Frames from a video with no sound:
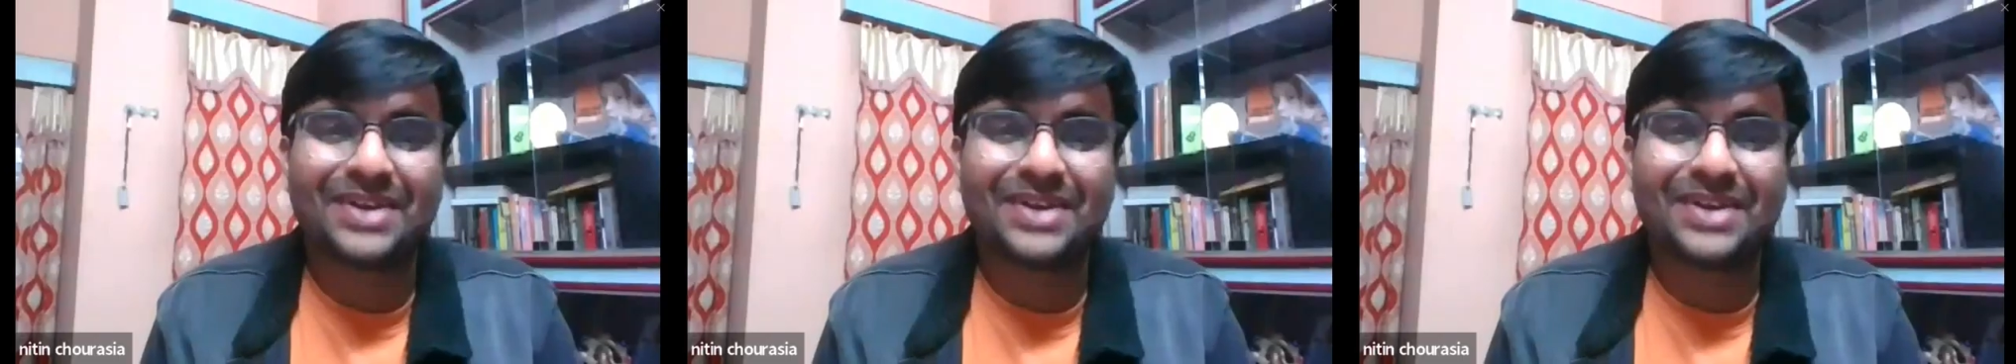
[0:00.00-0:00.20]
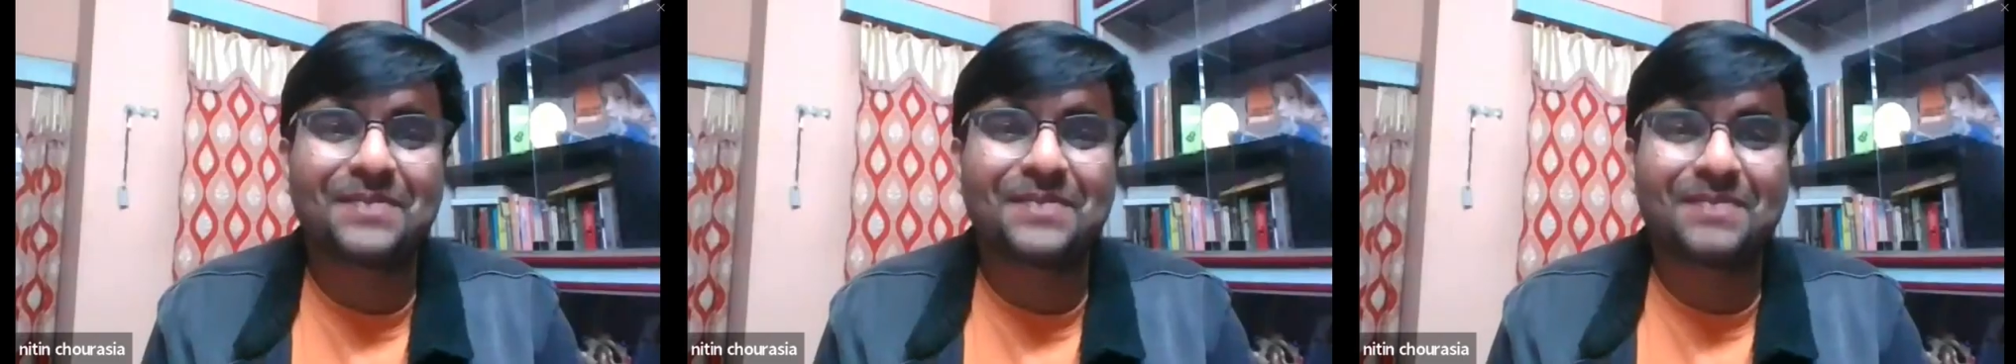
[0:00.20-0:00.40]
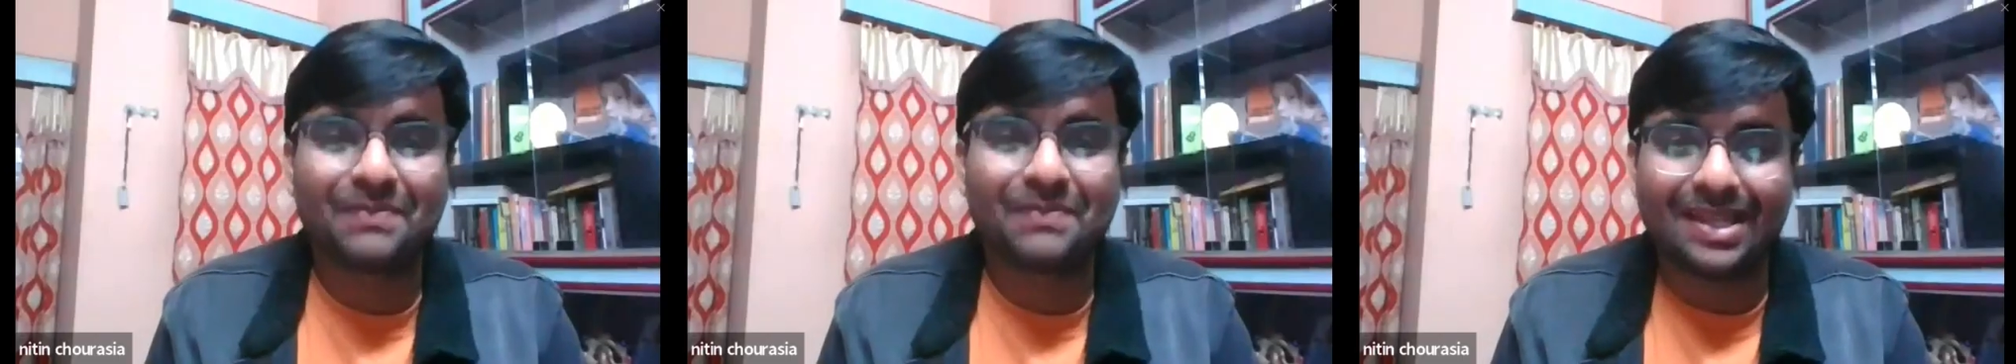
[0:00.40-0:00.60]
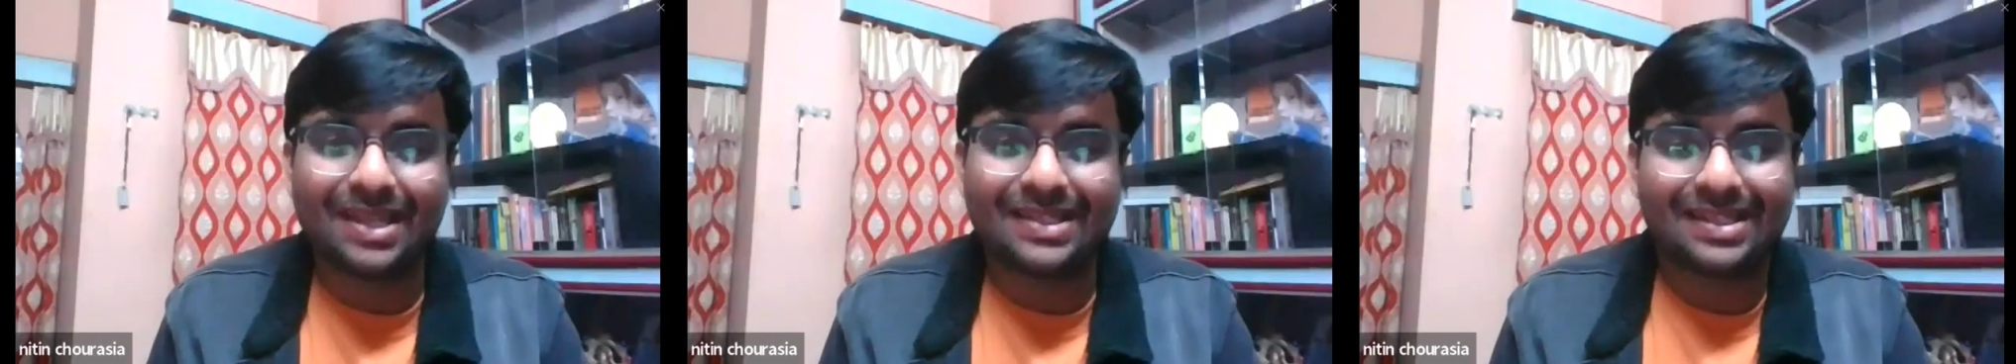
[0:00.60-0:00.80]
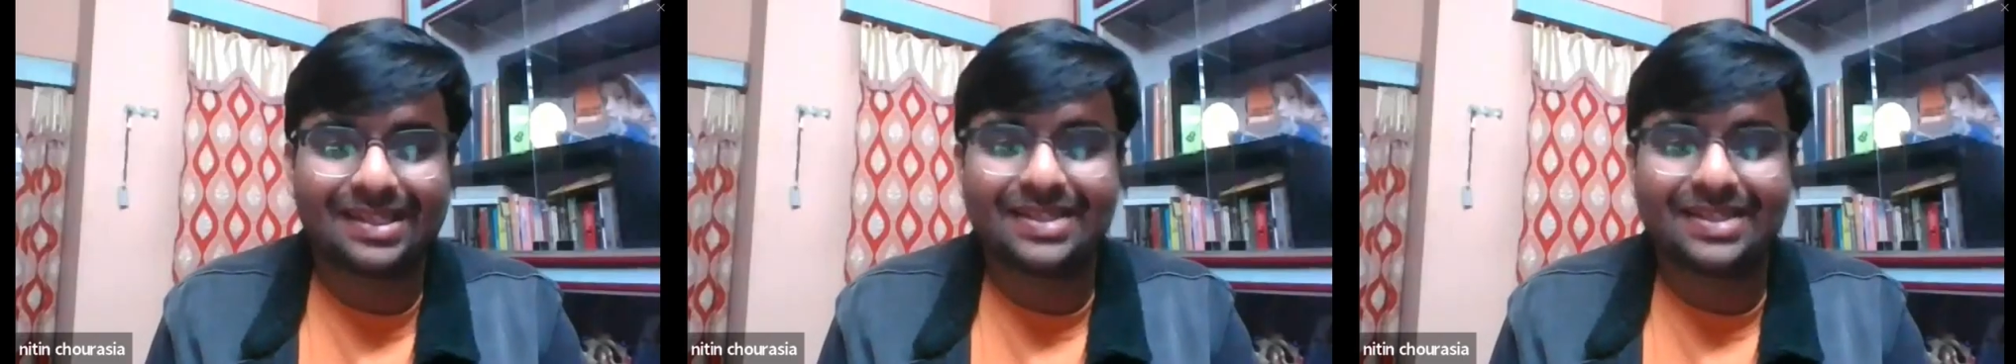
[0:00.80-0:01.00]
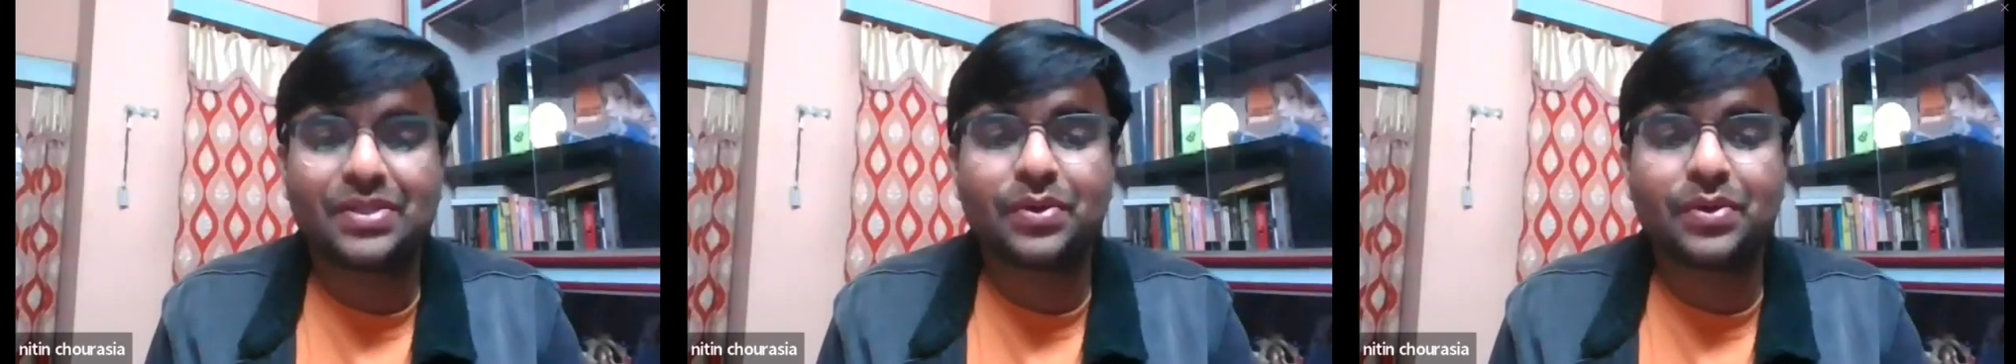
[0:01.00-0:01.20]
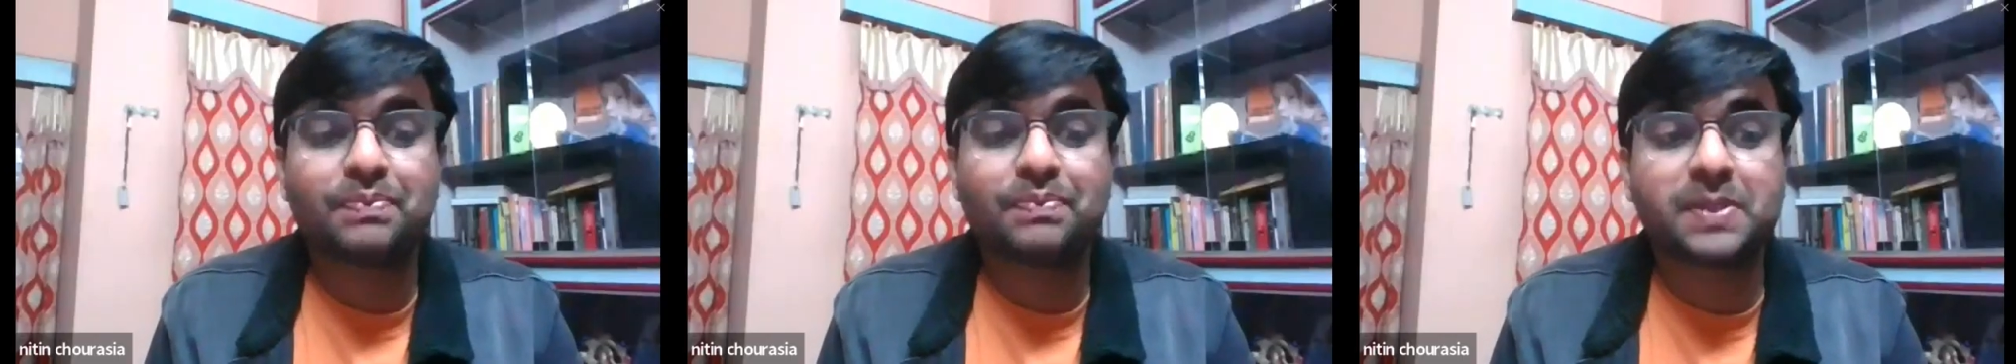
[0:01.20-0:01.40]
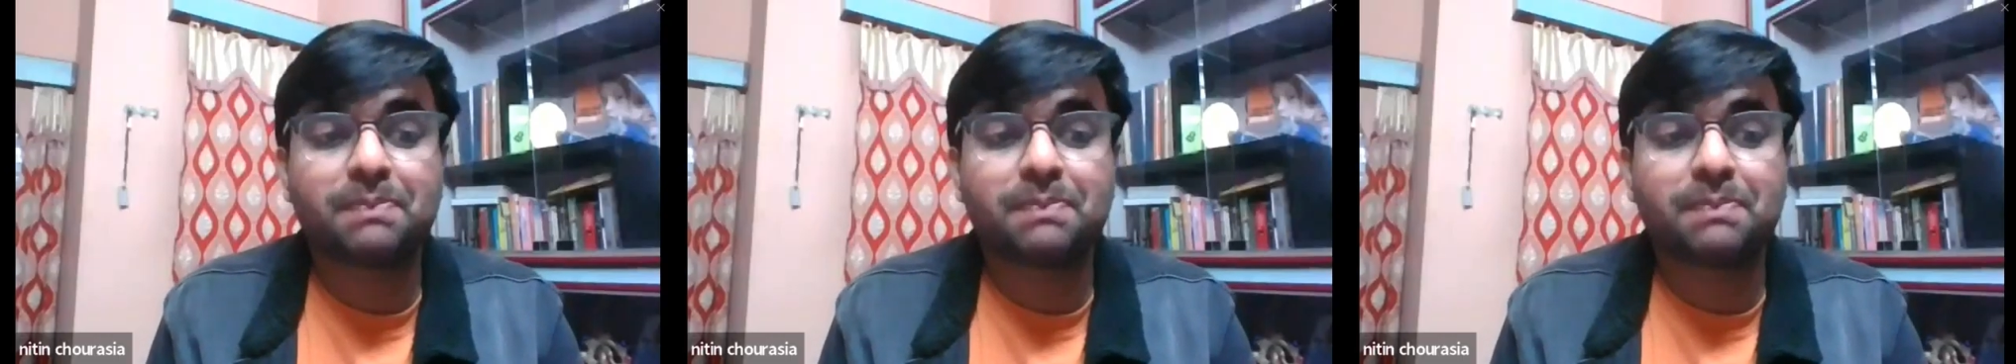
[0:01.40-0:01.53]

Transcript: sir, I'm trying my best. So